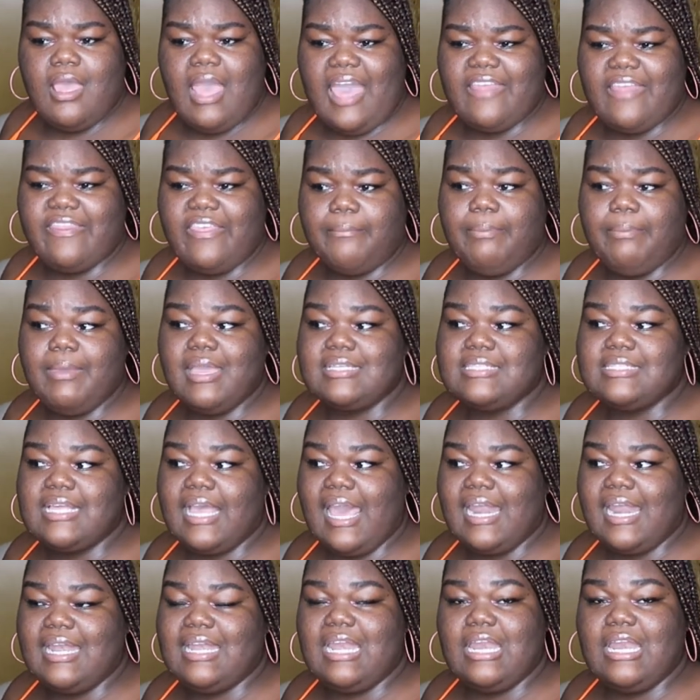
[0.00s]
I think because I
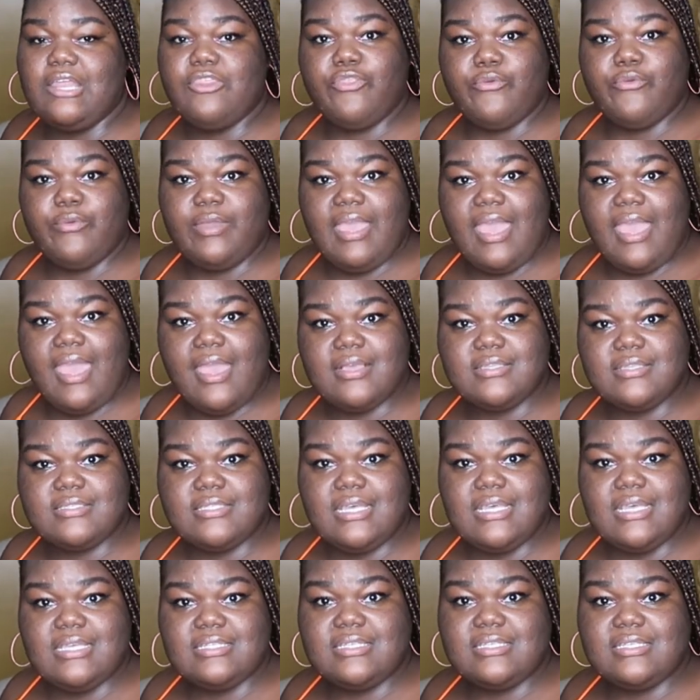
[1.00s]
got in a
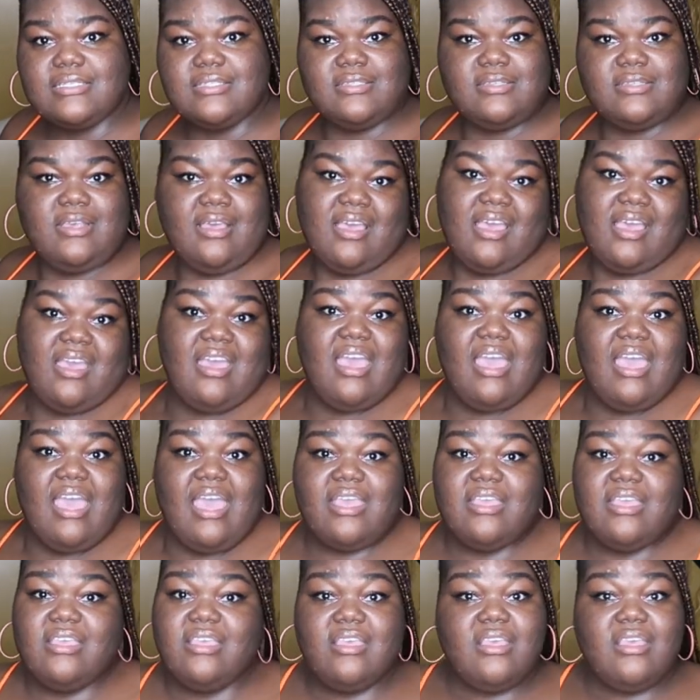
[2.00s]
3X, it's just
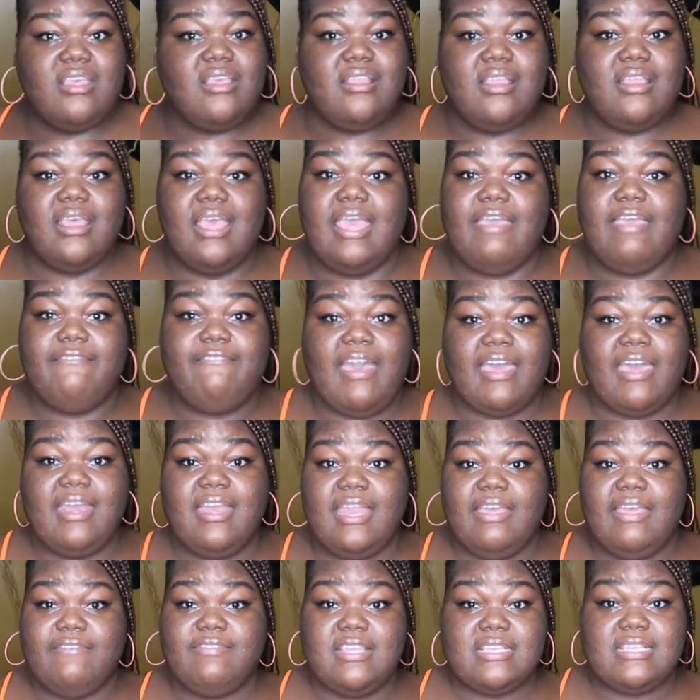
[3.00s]
if I
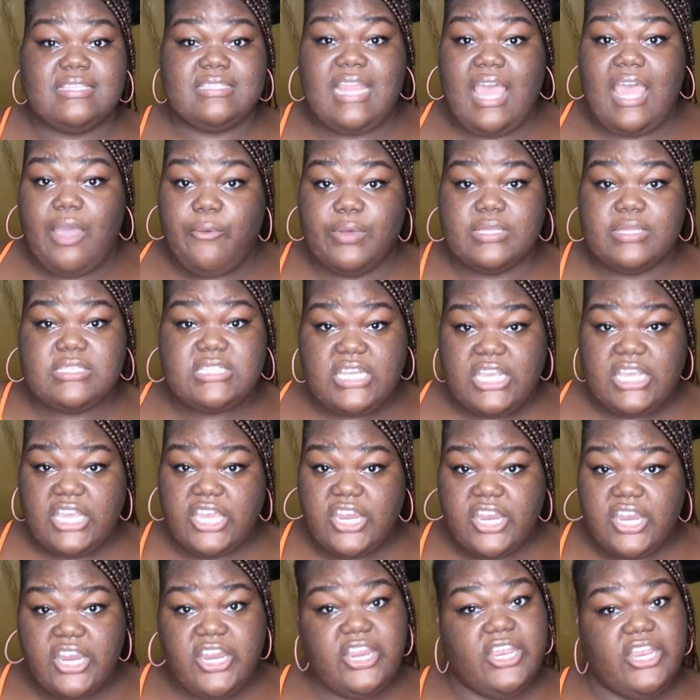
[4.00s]
if this net wasn't
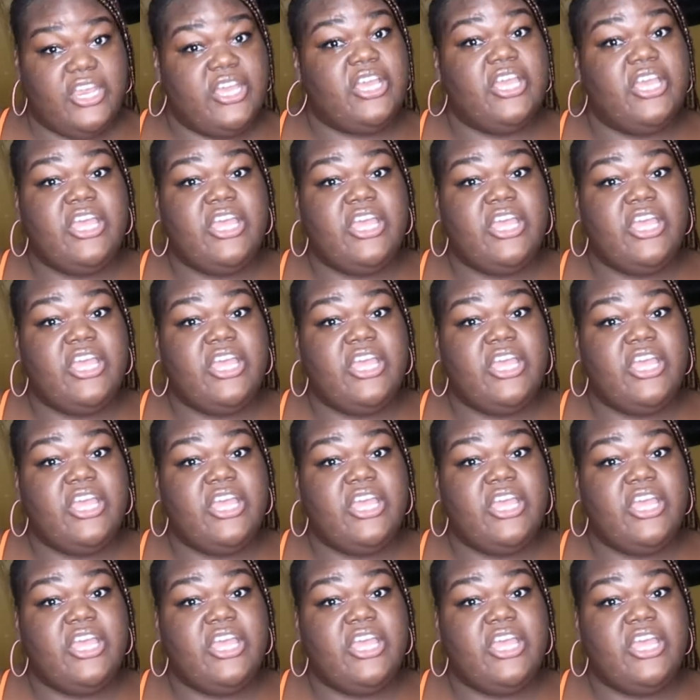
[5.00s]
here,